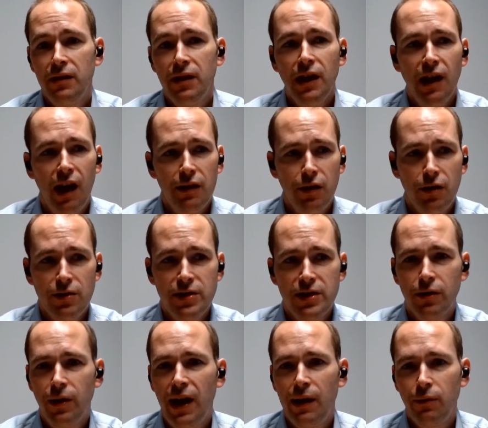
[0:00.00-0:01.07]
and
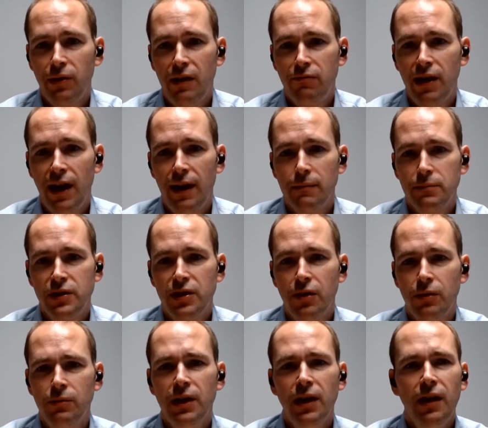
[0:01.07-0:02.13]
also how they're wrapped.
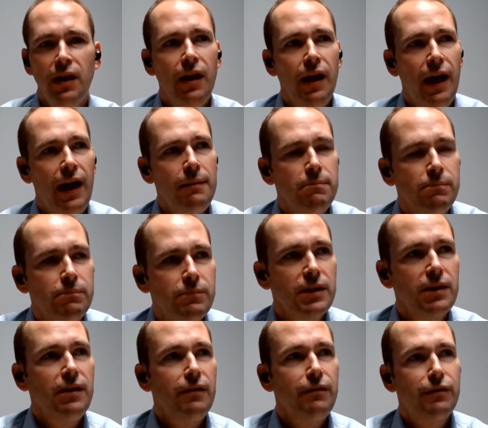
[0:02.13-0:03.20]
So,
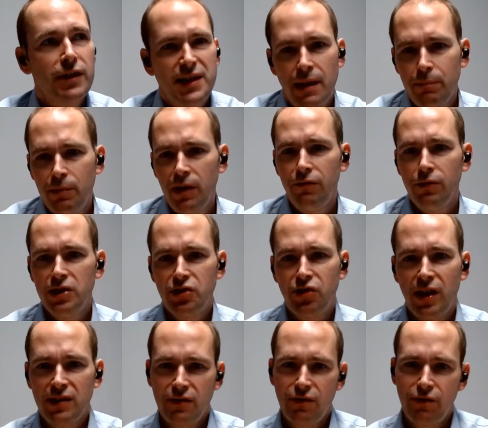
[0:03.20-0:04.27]
for example, if we're
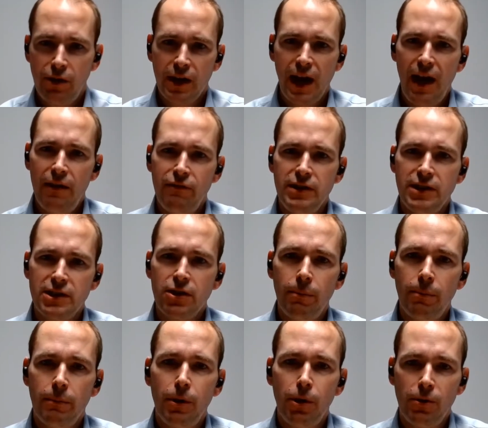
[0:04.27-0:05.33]
transferring heavy
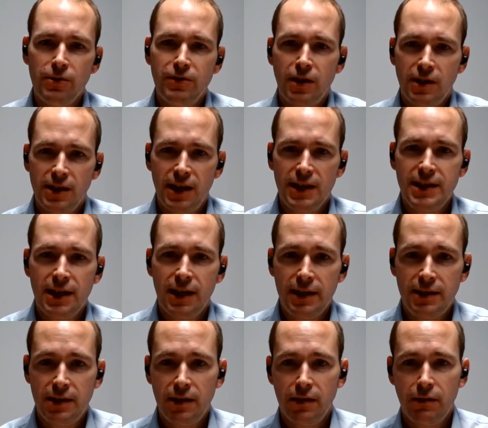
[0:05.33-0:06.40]
stopper bowls on an
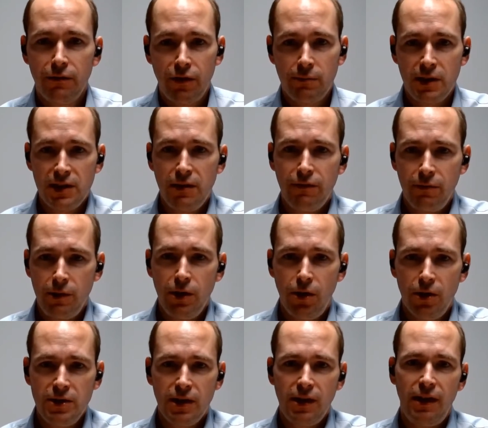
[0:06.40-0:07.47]
isolator from the
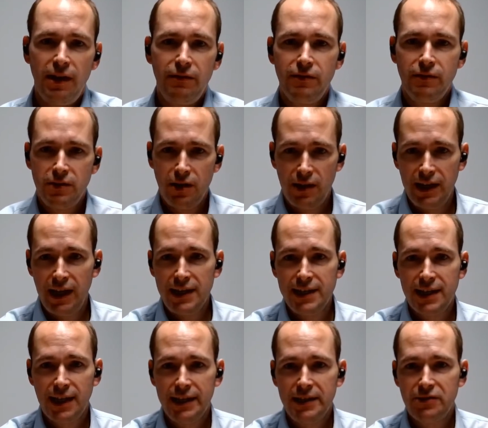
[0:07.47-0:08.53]
autoclave to the
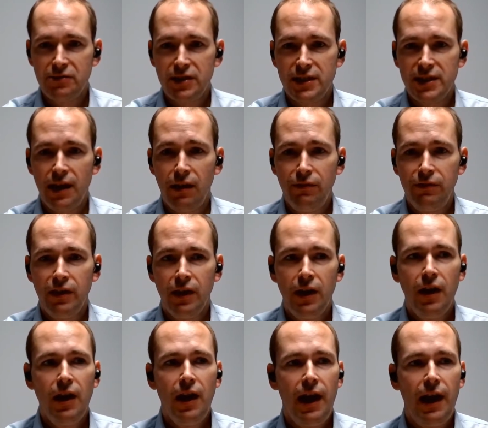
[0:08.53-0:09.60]
isolator itself,
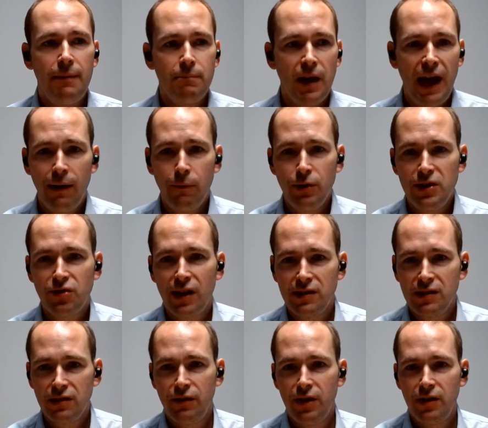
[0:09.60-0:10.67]
and how we
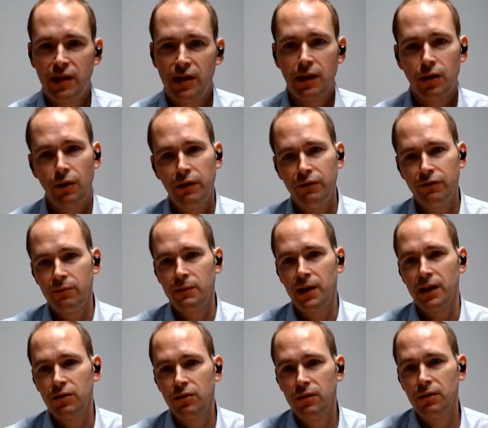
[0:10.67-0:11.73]
transfer that, going from
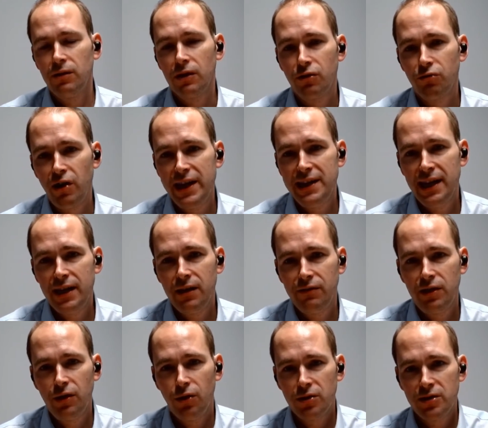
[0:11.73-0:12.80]
the grade A
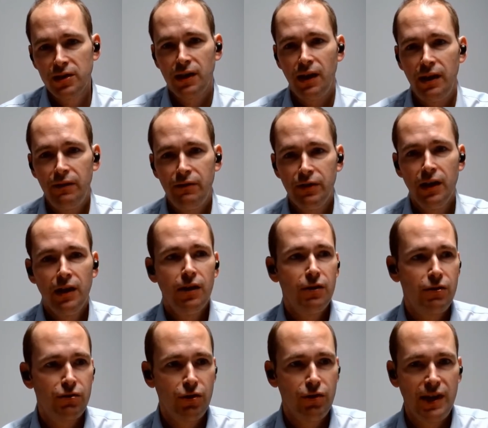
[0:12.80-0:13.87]
of the autoclave
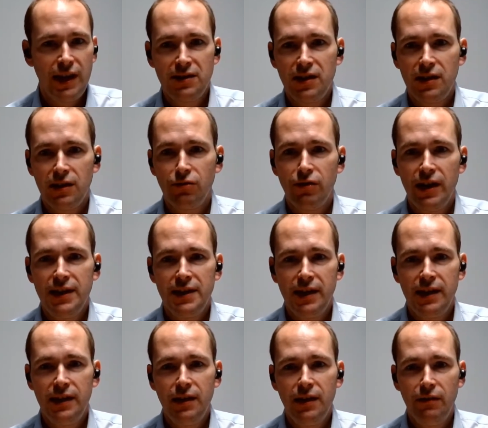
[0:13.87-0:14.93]
through then to the grade
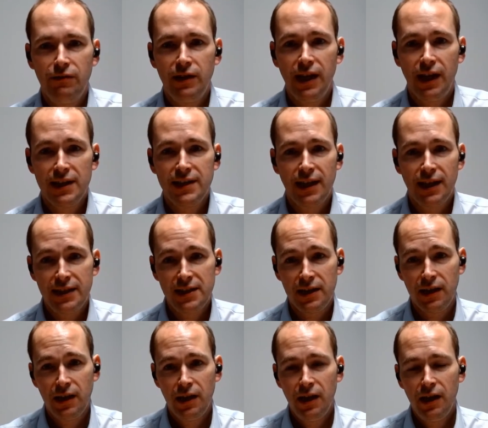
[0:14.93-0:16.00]
A of the
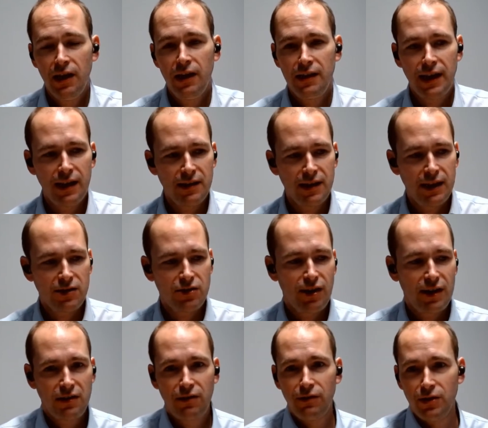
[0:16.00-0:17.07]
isolator, that
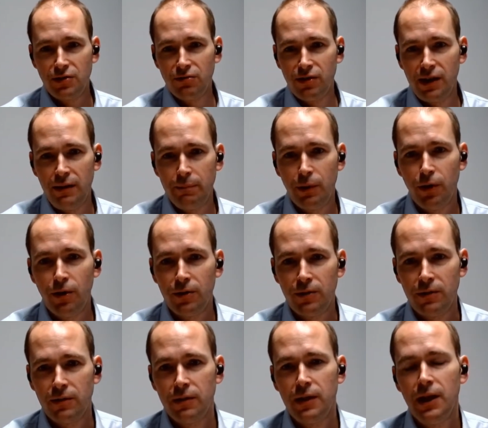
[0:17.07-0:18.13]
transfer is really
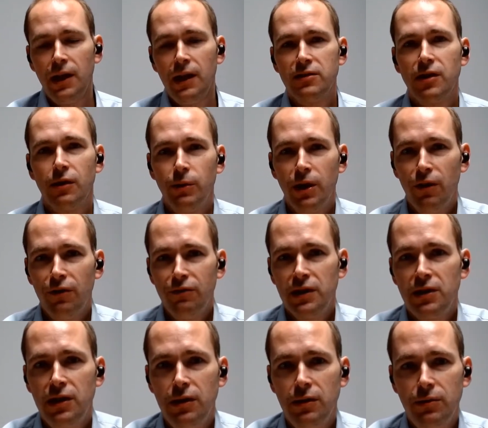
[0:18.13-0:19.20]
important. So we
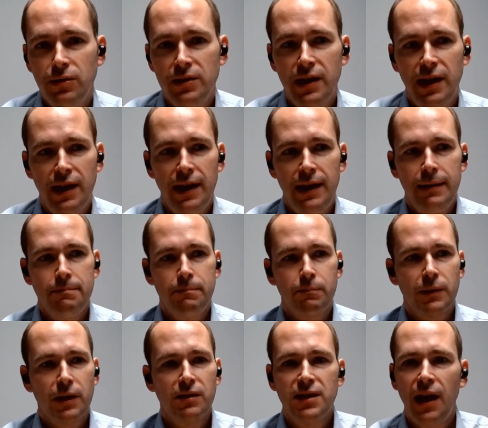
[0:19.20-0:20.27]
often use
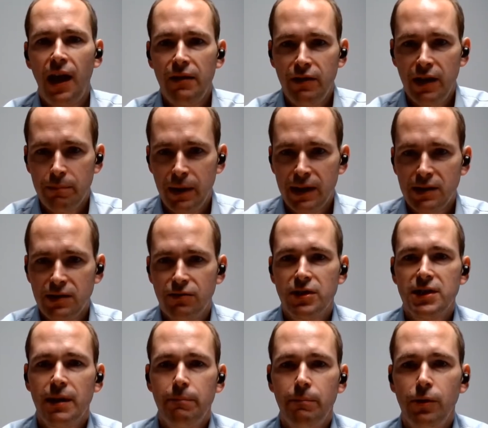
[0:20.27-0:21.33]
Tyvek bags, for
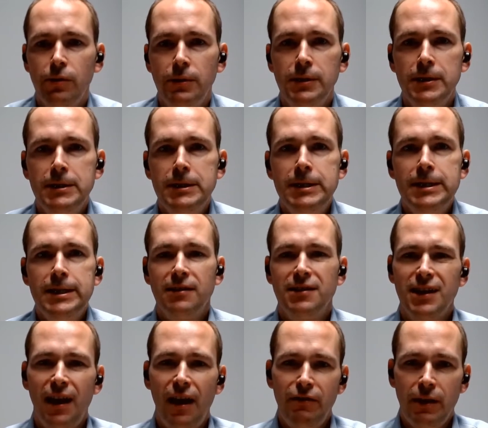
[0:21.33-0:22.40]
example, and
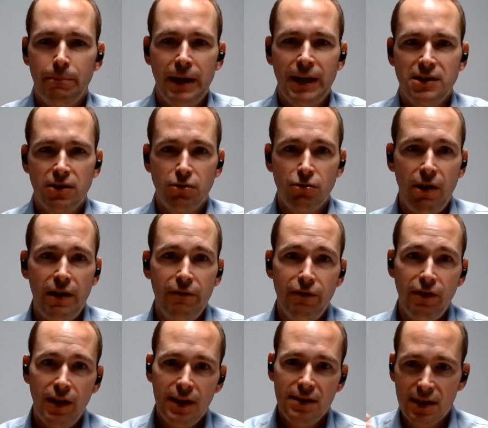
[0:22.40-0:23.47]
Tyvek bags are great
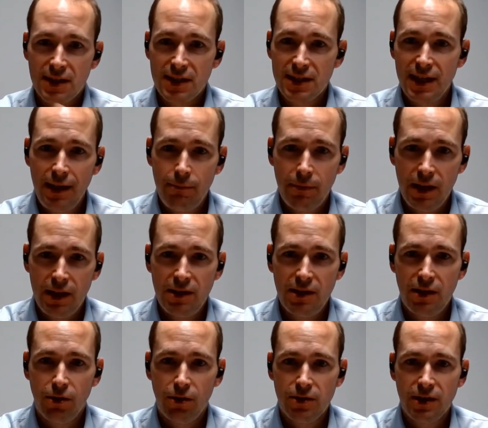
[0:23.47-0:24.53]
for letting steam
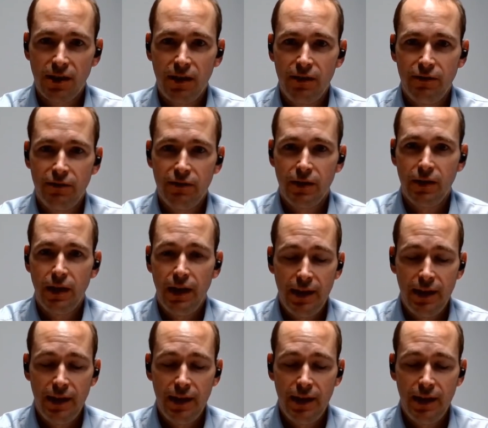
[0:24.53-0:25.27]
into the autoclave,